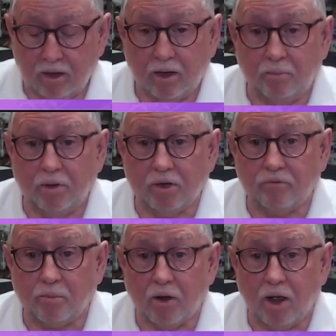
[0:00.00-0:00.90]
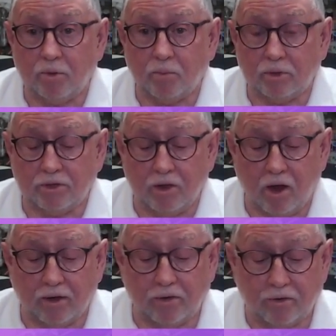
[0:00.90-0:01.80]
a bit of a problem with the
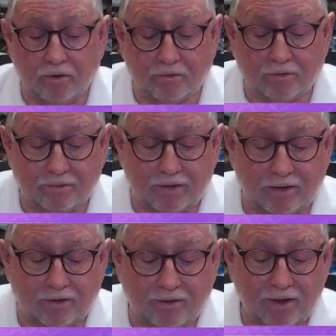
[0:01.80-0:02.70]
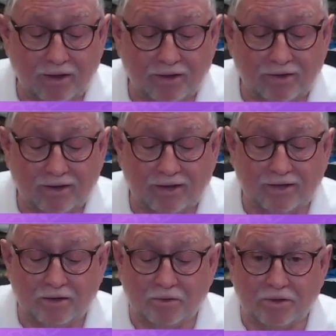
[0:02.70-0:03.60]
iron.
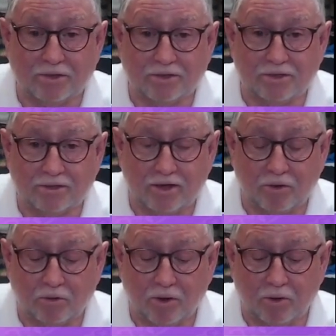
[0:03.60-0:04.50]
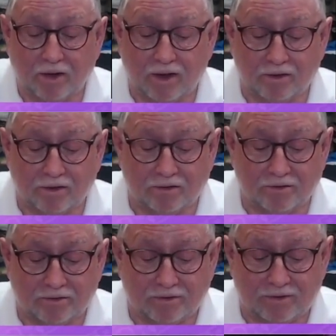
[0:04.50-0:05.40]
They don't go together.
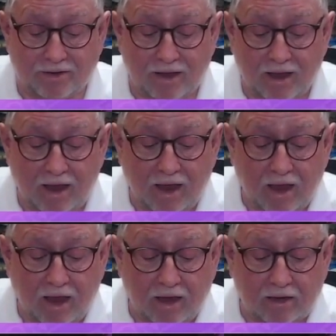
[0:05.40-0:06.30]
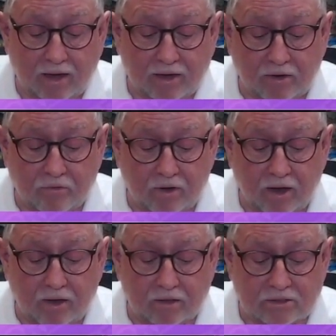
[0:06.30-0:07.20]
And I
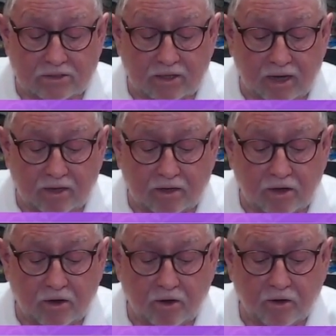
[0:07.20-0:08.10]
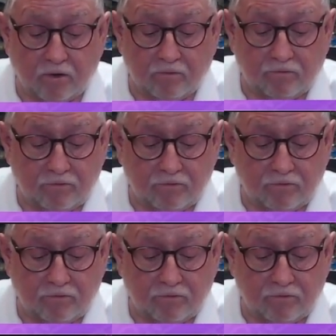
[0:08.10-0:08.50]
created a slight curve